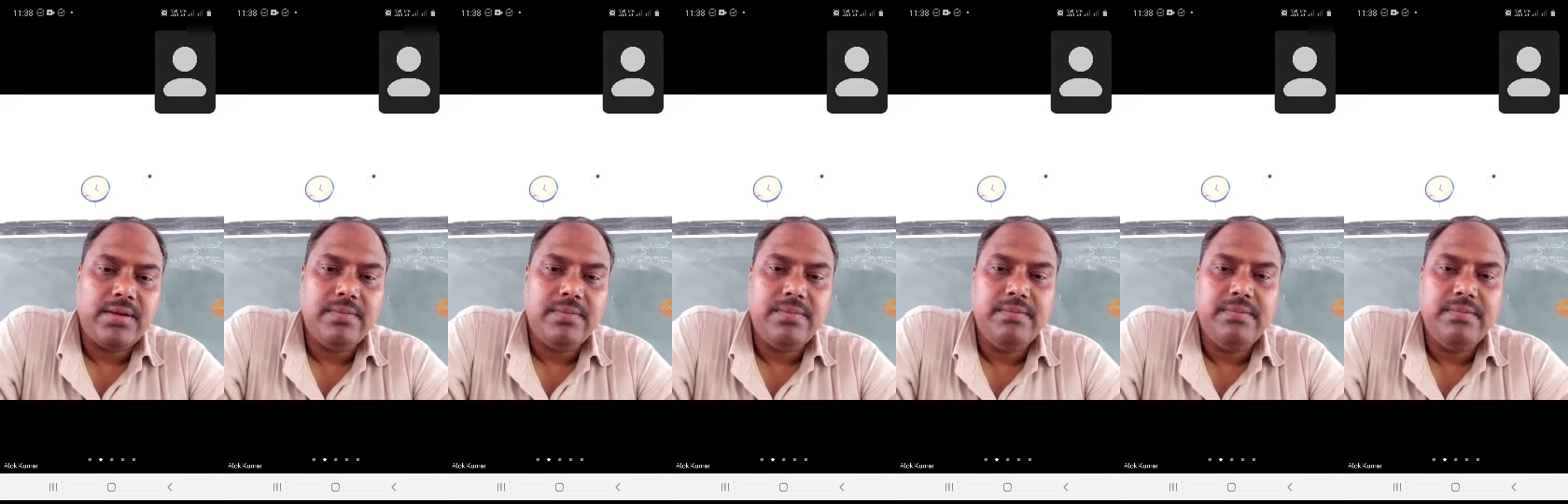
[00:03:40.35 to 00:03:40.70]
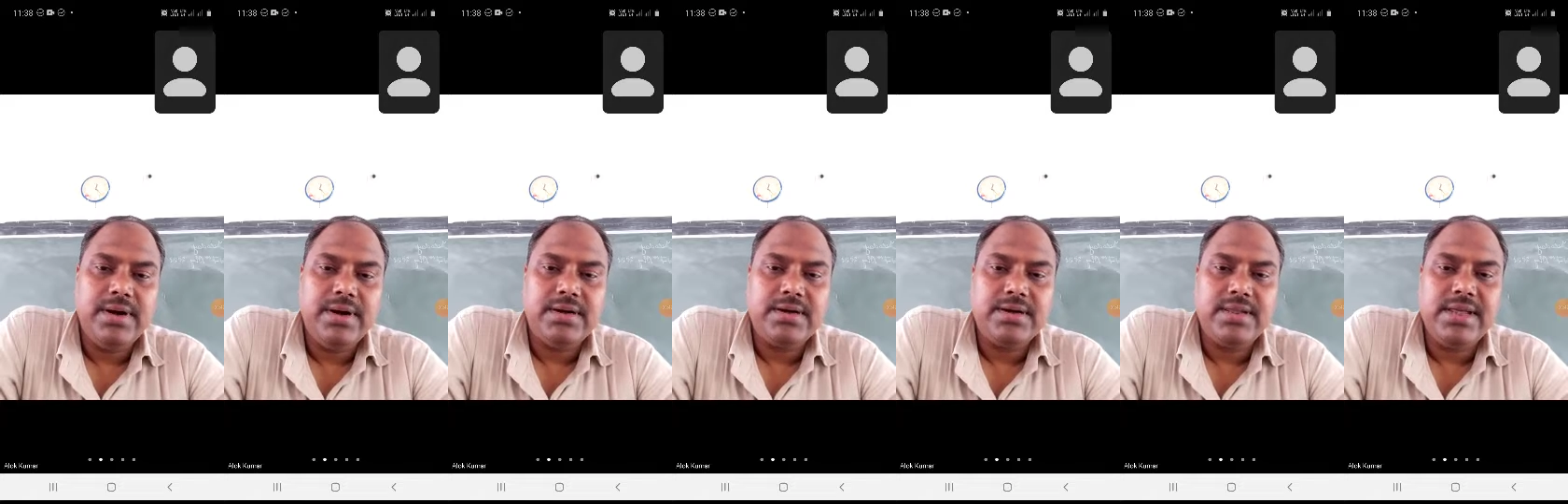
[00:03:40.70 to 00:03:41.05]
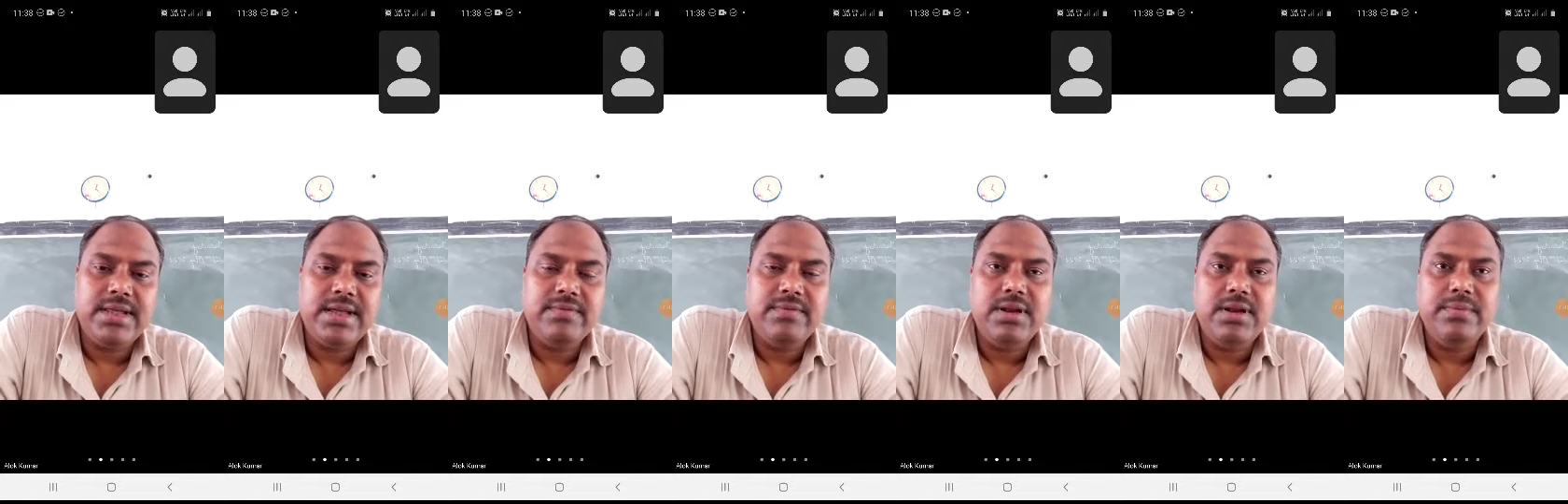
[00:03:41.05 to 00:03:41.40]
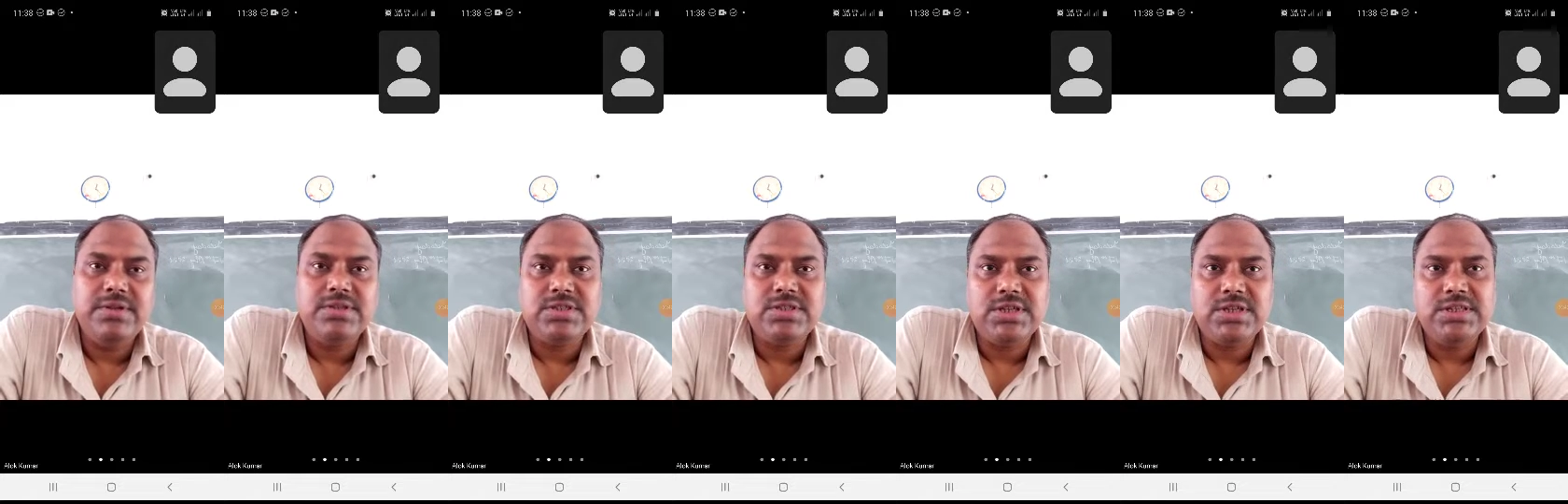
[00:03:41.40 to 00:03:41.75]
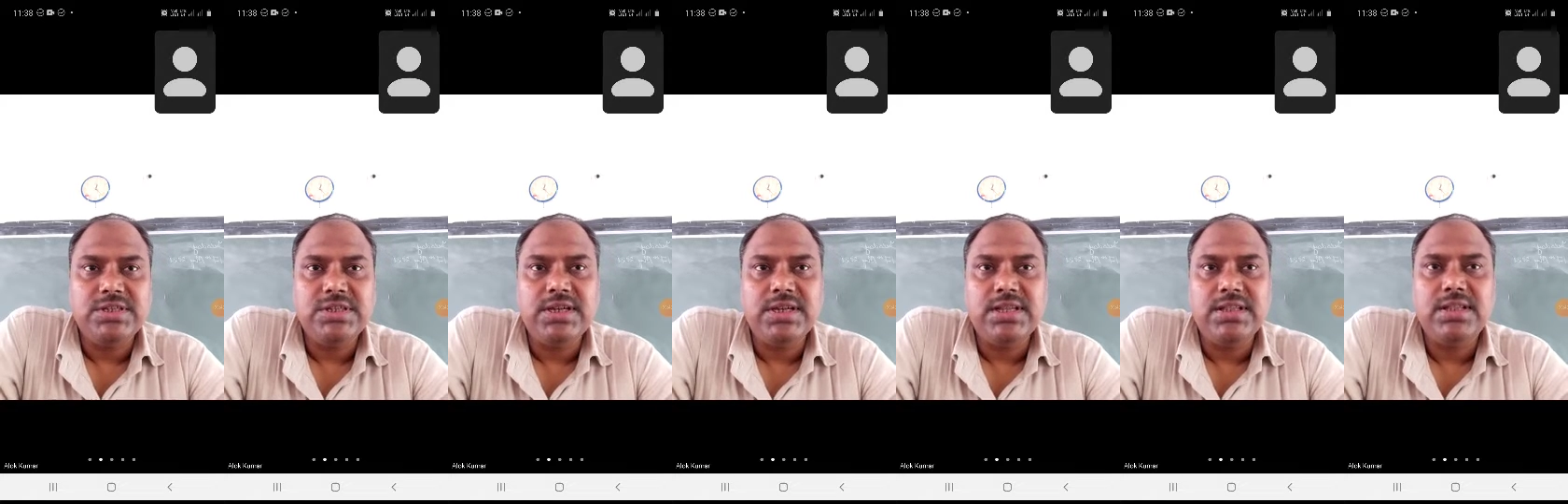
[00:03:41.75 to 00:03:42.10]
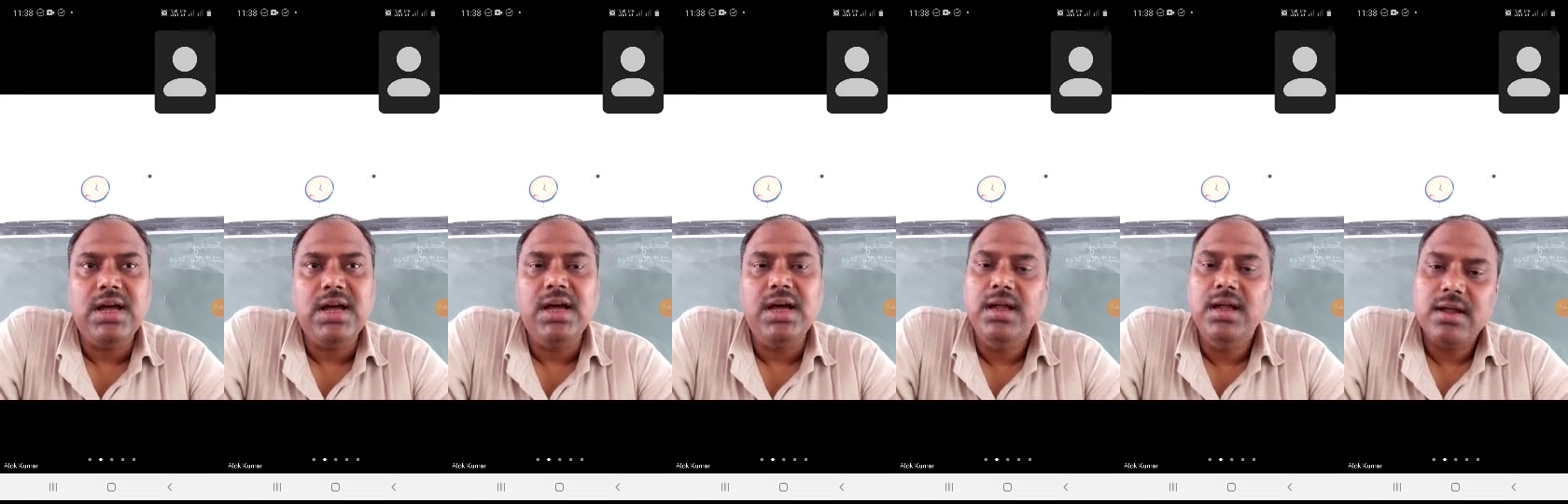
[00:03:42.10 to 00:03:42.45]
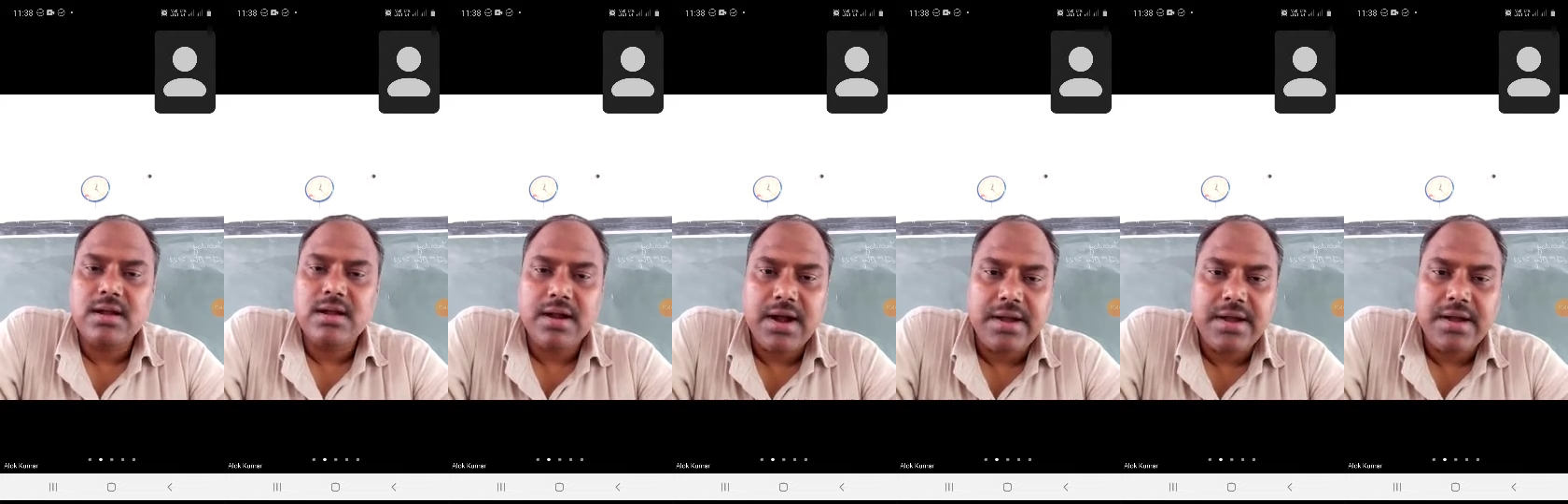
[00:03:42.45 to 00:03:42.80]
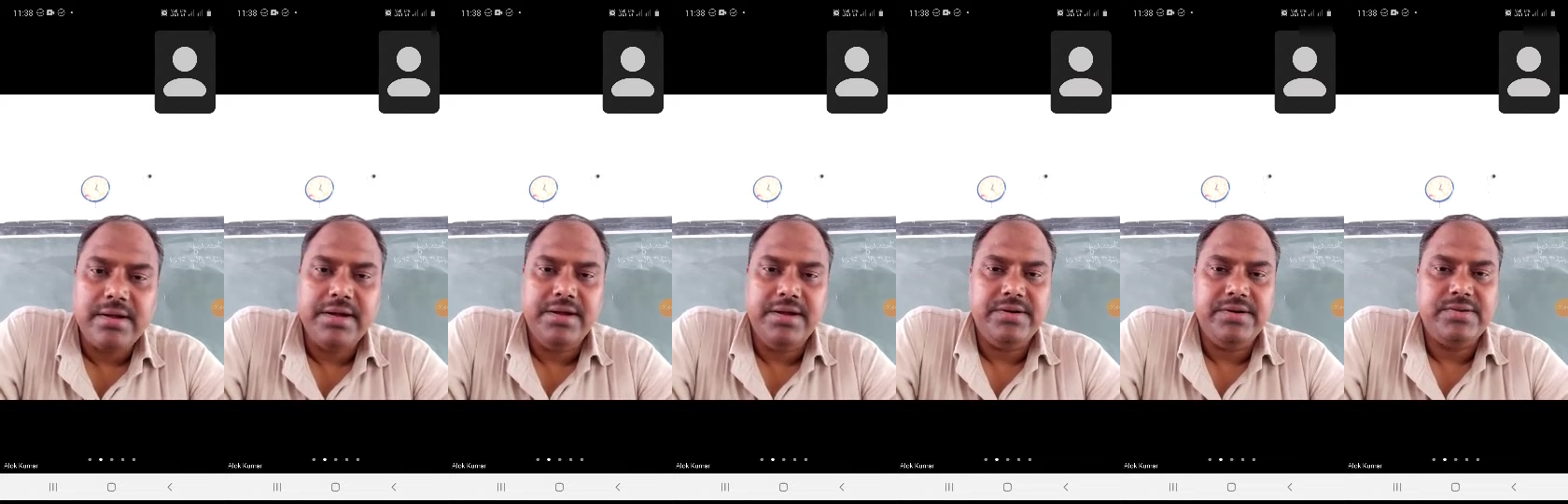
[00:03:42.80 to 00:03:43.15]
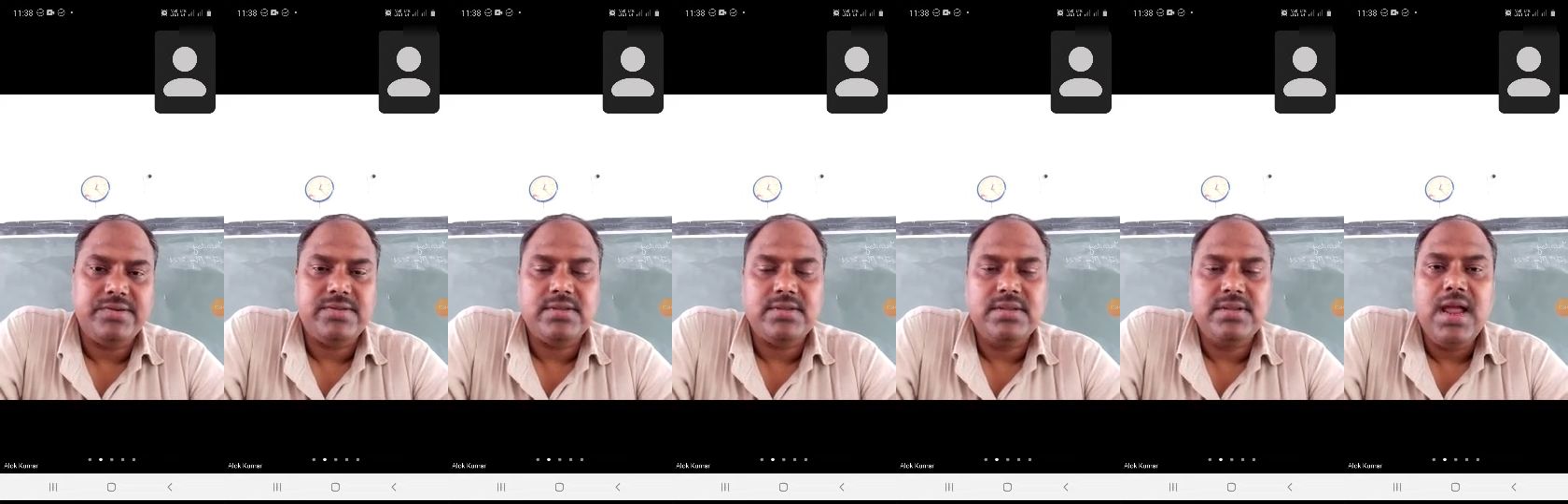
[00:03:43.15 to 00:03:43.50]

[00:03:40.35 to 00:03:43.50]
but there will be changing in the contents,